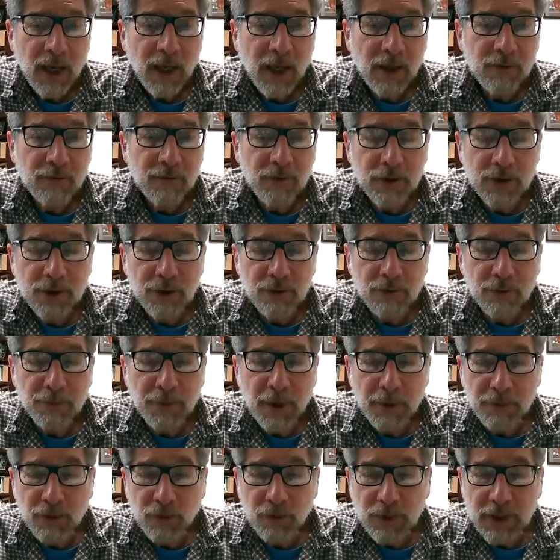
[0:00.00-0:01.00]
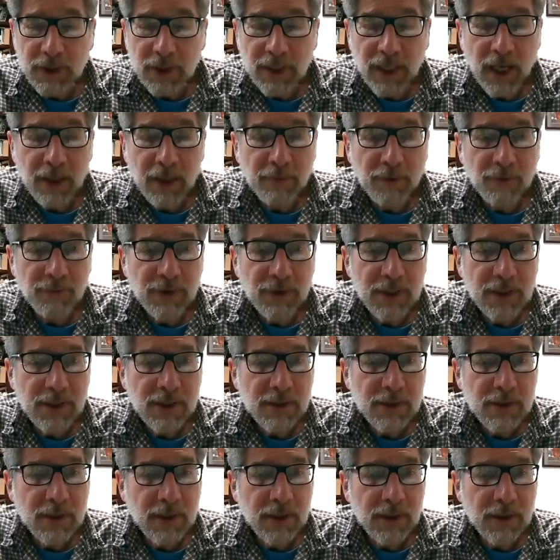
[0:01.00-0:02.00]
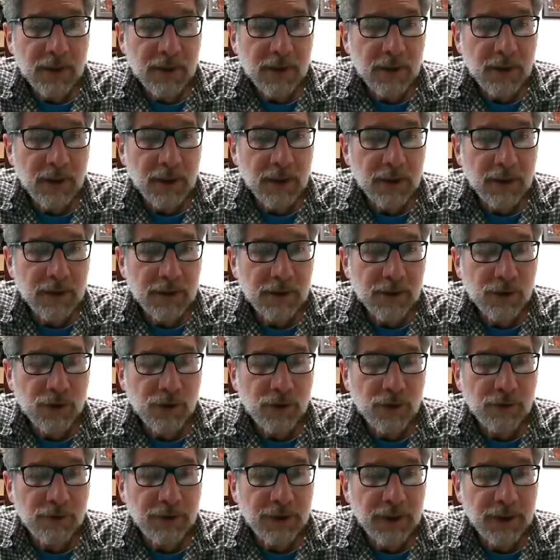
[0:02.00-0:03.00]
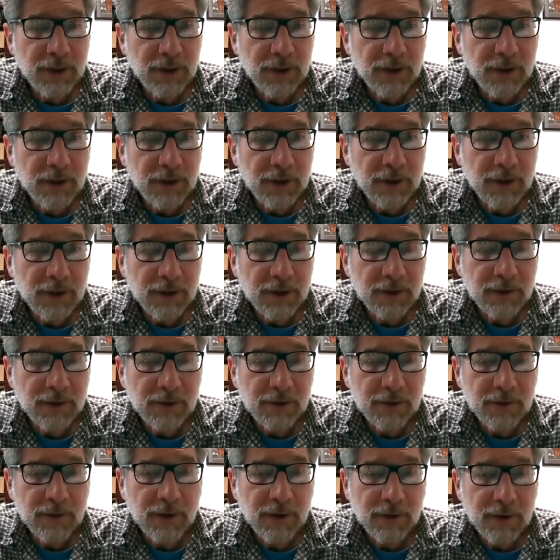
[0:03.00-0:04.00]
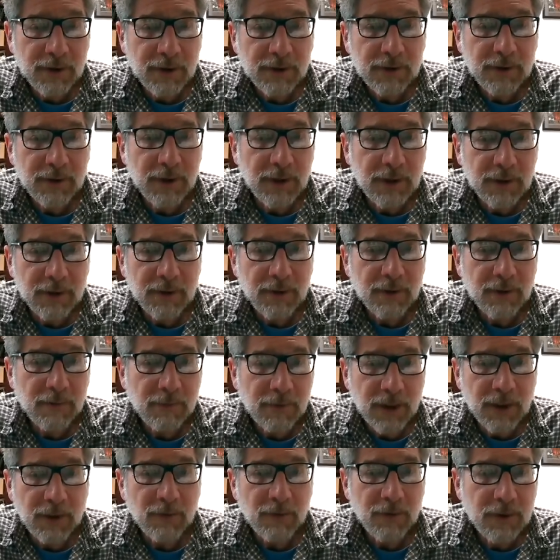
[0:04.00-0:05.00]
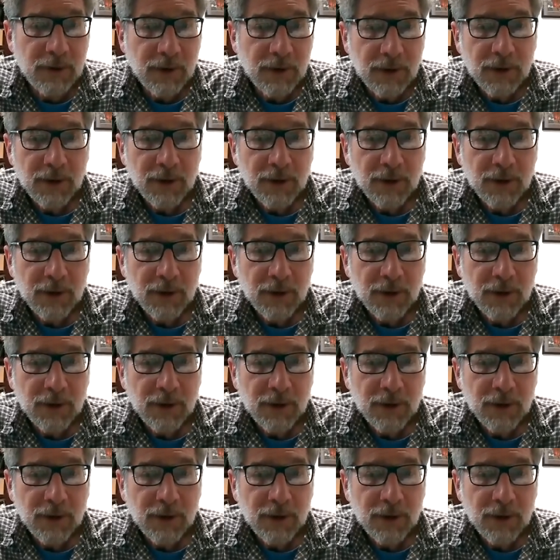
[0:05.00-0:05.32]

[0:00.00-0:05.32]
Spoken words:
And do you remember what the name of this little story, little thing?